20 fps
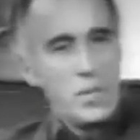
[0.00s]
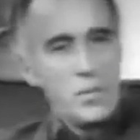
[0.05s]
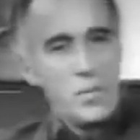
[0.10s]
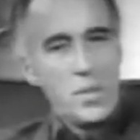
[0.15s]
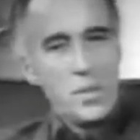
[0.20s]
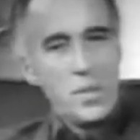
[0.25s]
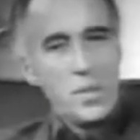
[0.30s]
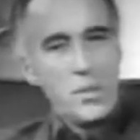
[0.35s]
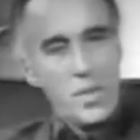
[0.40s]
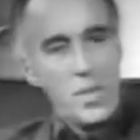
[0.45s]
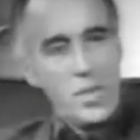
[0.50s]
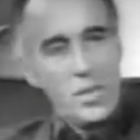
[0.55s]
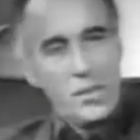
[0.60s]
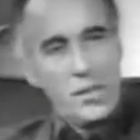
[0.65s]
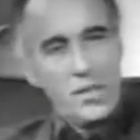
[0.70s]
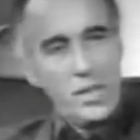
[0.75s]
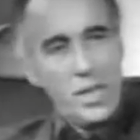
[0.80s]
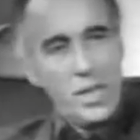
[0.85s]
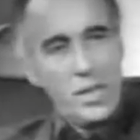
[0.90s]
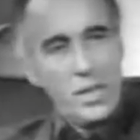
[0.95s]
But the real
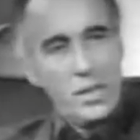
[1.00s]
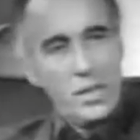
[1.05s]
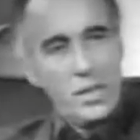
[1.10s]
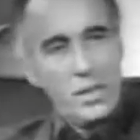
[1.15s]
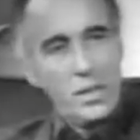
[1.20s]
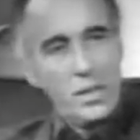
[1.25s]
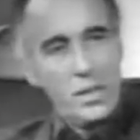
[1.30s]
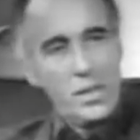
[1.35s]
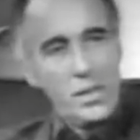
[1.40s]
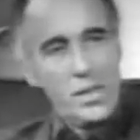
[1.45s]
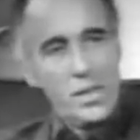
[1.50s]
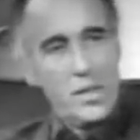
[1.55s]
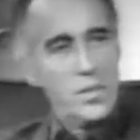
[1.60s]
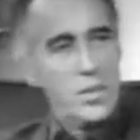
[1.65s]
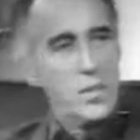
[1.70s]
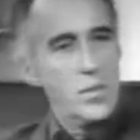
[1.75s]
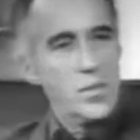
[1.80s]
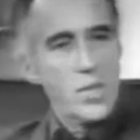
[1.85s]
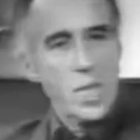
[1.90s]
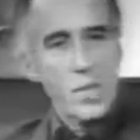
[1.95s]
thing is
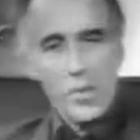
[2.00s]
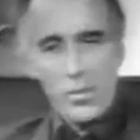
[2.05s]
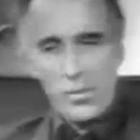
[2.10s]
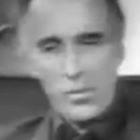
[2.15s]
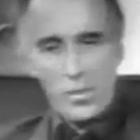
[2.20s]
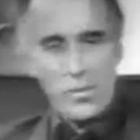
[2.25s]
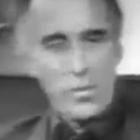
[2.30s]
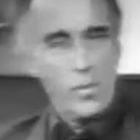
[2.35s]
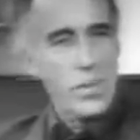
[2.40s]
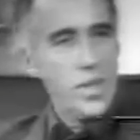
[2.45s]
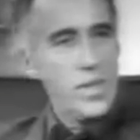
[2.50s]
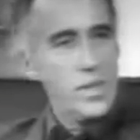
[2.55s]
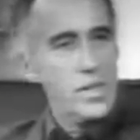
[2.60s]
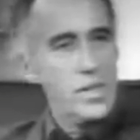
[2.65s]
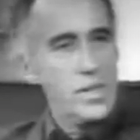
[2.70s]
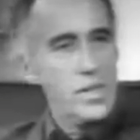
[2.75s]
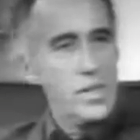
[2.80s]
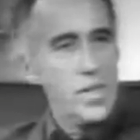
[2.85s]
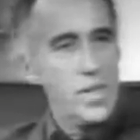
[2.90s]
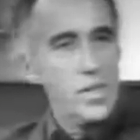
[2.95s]
something which I wouldn't be prepared to
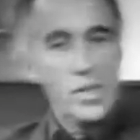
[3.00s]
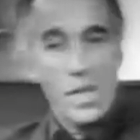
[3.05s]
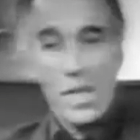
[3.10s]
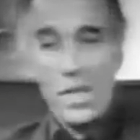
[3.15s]
discuss.